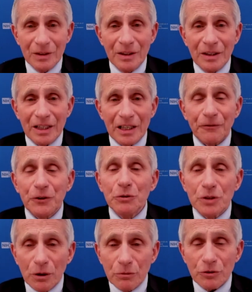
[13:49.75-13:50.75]
if you
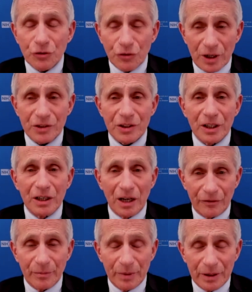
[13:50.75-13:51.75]
don't trust the
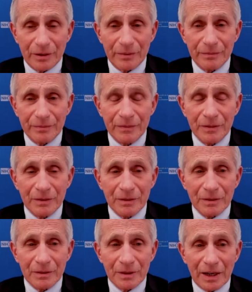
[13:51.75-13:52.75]
government,
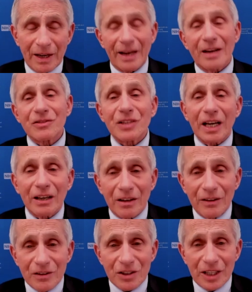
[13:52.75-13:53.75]
and I guess I can
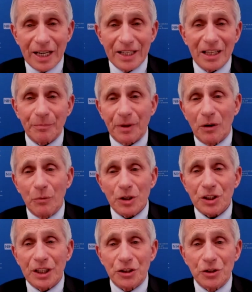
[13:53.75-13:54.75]
understand that, but I
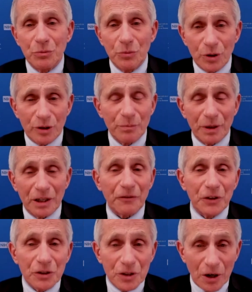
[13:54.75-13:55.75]
wish that you would, but
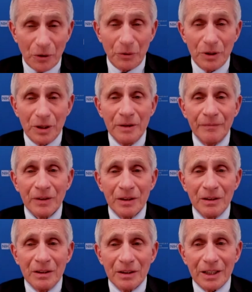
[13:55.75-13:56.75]
if you don't,
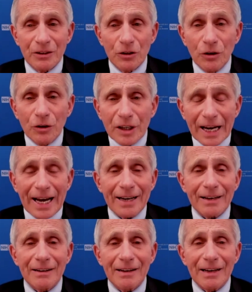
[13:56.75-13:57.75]
then look
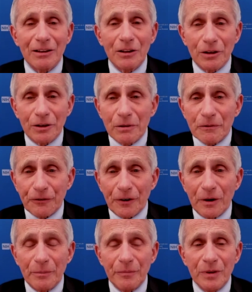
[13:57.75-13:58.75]
at and learn
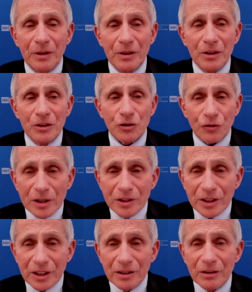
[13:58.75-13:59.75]
from
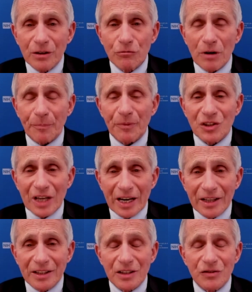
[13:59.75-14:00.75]
trusted
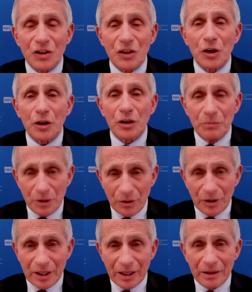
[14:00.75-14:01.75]
representatives in your
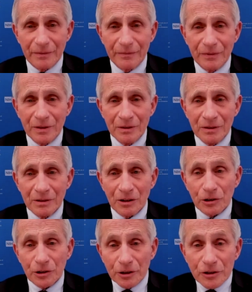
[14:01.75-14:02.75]
community,
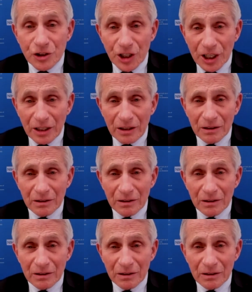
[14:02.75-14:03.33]
clergy,